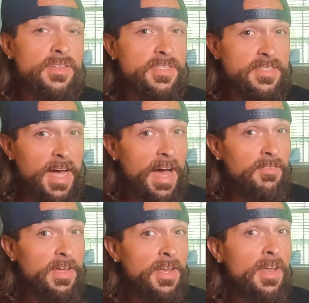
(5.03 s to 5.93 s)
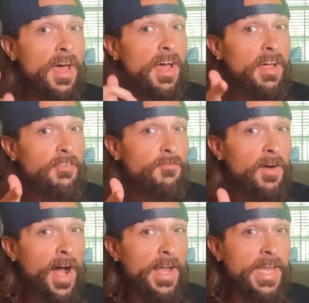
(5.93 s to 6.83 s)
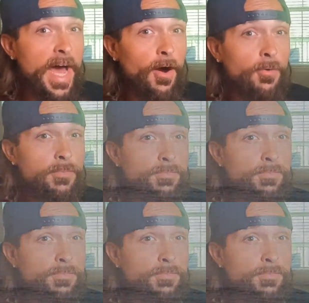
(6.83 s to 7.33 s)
Let's dive in and find out.